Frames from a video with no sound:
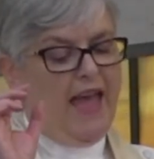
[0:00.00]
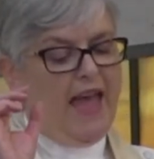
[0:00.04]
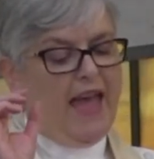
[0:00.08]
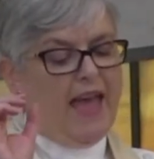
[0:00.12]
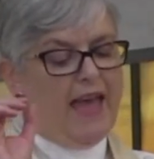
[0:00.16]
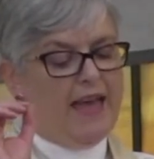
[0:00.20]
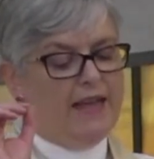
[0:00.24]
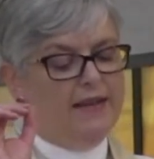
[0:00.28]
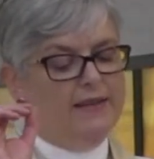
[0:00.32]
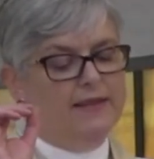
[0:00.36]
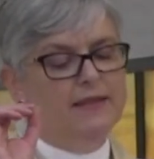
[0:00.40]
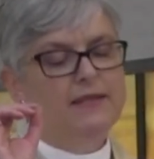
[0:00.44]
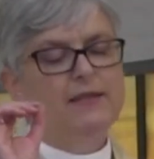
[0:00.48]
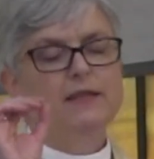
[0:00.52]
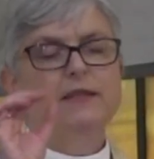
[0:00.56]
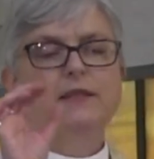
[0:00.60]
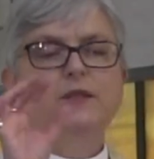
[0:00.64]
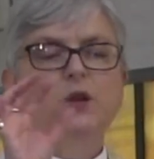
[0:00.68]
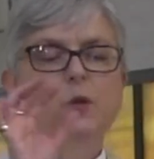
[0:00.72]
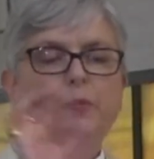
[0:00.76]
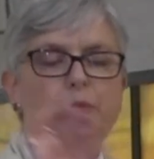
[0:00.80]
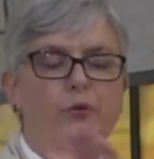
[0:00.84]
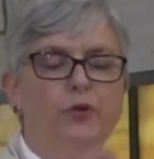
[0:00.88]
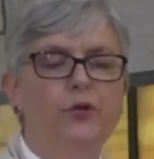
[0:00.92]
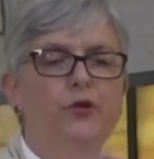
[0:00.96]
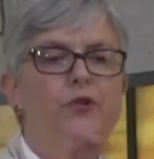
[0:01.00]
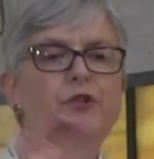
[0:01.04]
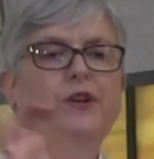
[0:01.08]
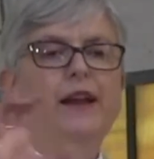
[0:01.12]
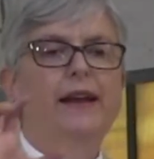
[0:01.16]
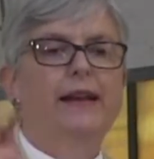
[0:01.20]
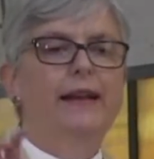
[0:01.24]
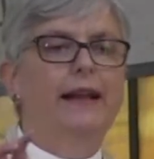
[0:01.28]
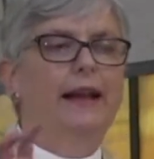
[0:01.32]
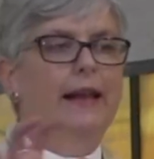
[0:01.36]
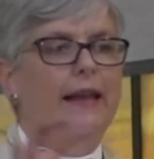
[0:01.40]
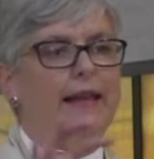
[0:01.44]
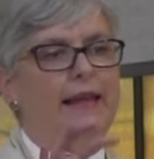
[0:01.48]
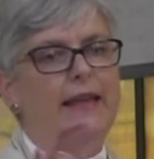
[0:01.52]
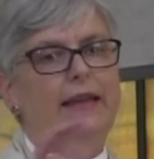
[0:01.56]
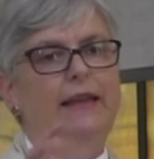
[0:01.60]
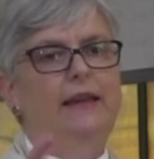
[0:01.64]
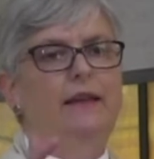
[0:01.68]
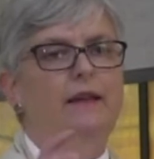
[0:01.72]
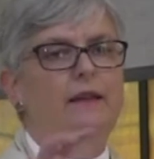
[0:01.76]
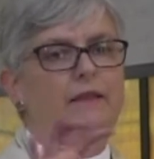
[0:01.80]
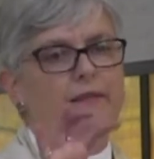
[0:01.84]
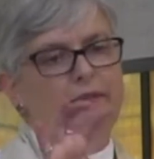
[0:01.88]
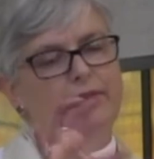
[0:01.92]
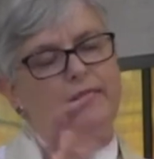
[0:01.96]
And so prune and
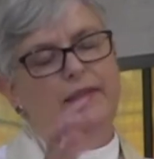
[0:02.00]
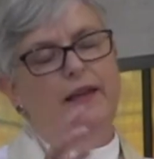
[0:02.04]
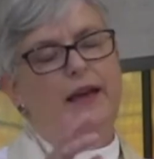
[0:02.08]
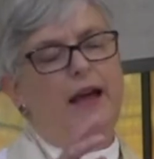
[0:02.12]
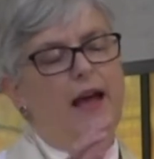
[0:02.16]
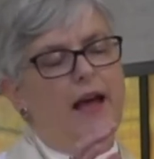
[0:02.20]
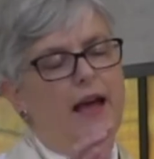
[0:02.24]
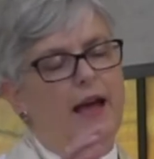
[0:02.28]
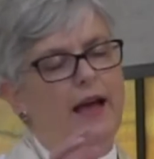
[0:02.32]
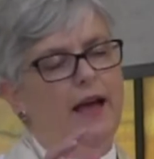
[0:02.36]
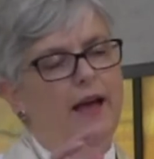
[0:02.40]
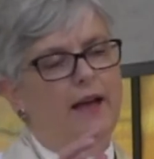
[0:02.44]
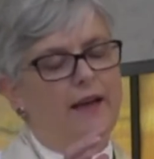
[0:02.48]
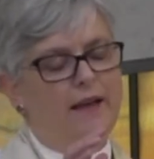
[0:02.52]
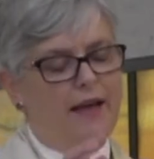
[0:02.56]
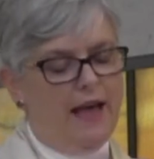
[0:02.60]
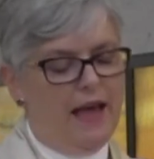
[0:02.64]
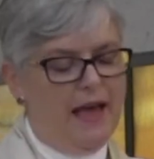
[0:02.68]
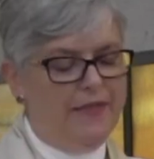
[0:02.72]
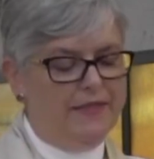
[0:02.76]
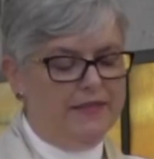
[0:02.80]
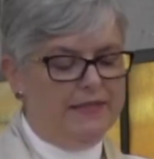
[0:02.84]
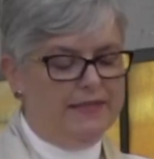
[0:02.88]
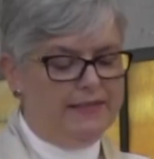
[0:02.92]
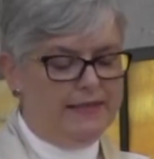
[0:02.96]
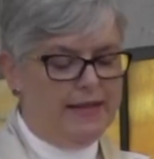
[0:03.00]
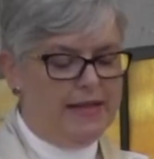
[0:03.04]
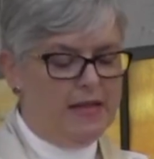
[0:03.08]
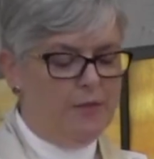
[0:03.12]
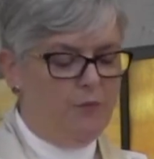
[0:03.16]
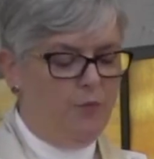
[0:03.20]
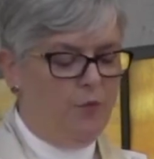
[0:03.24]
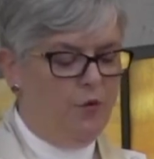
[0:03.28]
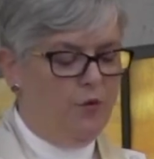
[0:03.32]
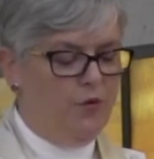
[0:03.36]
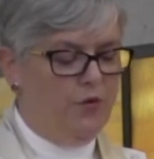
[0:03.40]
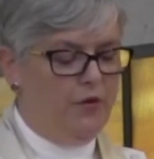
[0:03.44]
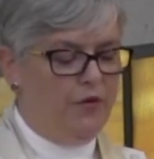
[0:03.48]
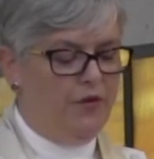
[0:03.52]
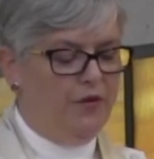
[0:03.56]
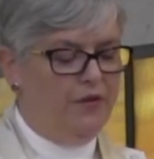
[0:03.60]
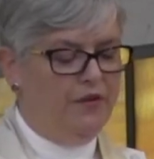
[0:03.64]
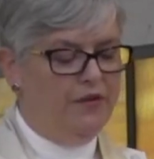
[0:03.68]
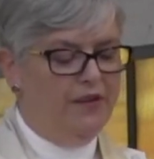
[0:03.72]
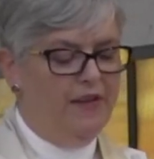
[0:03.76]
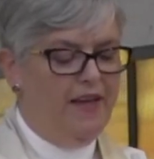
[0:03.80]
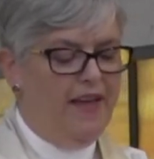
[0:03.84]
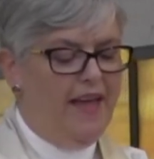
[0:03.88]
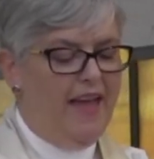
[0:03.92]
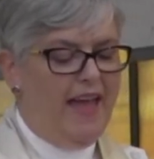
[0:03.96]
clean are the same word.